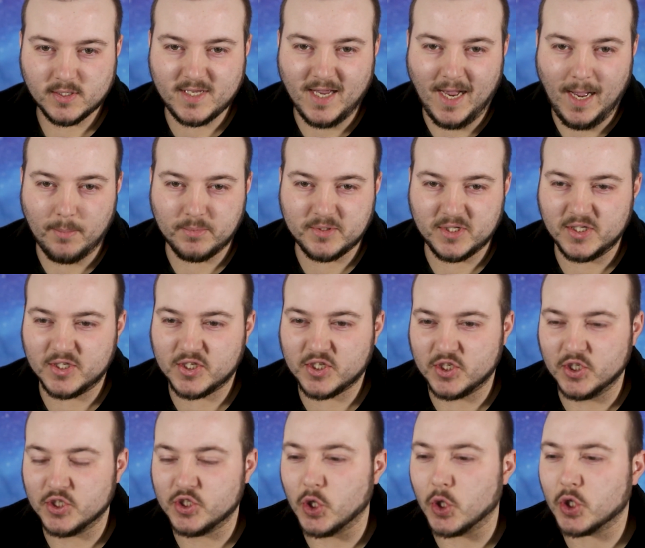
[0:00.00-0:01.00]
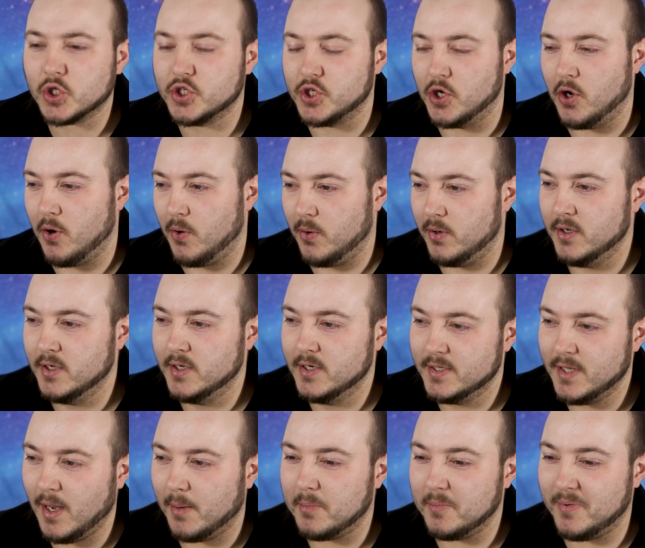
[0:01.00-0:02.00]
Captain Seducto.
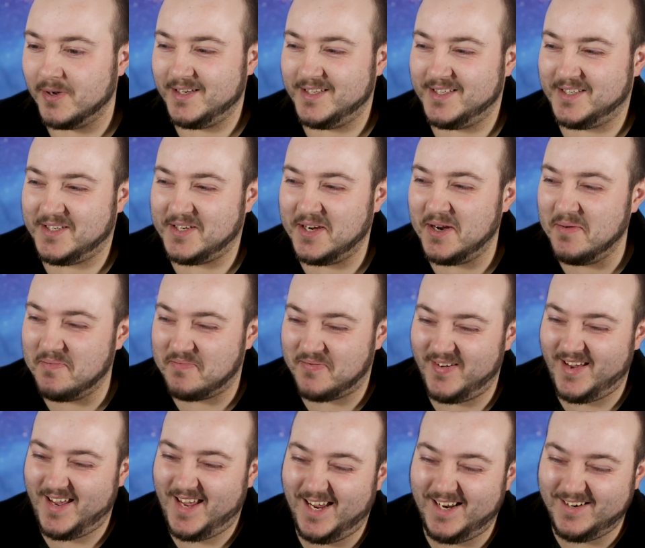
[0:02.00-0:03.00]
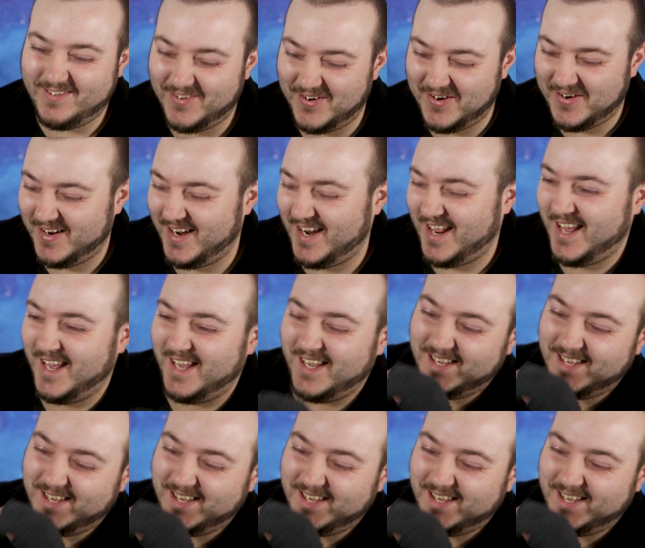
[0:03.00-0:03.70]
I'm a superhero name.